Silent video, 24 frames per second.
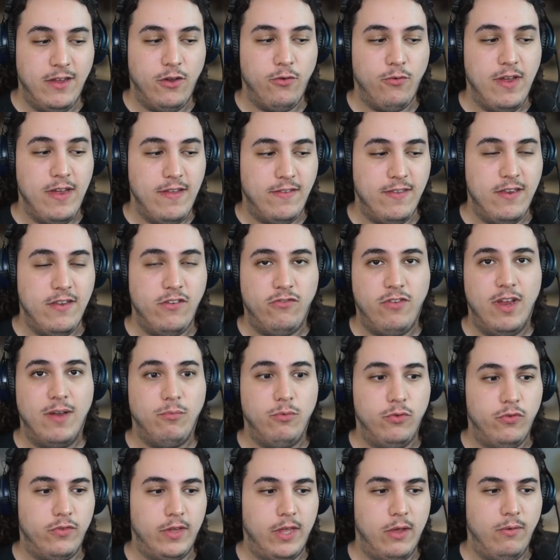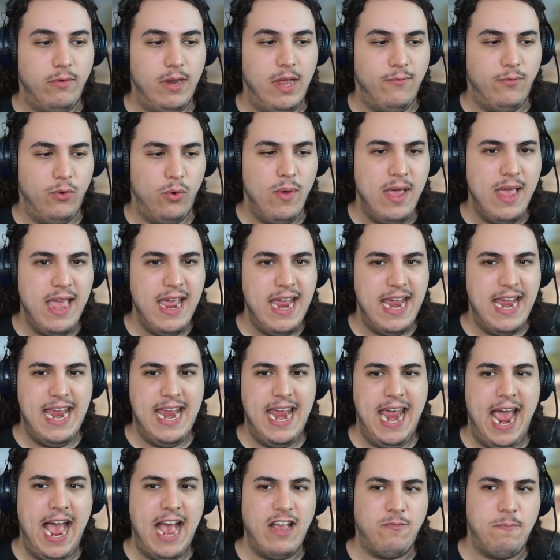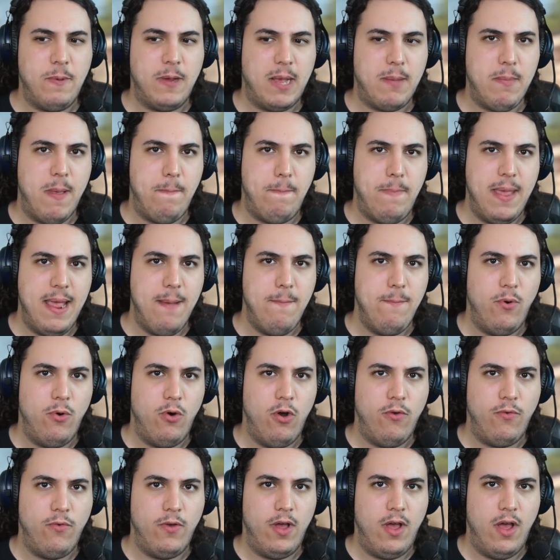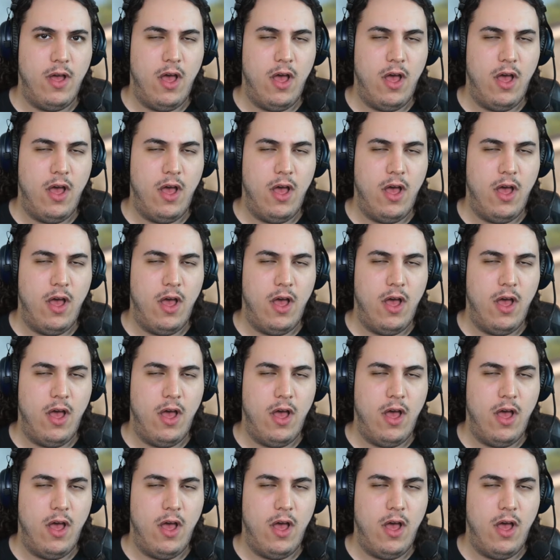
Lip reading: increase in its general skill level, it has become a bit more of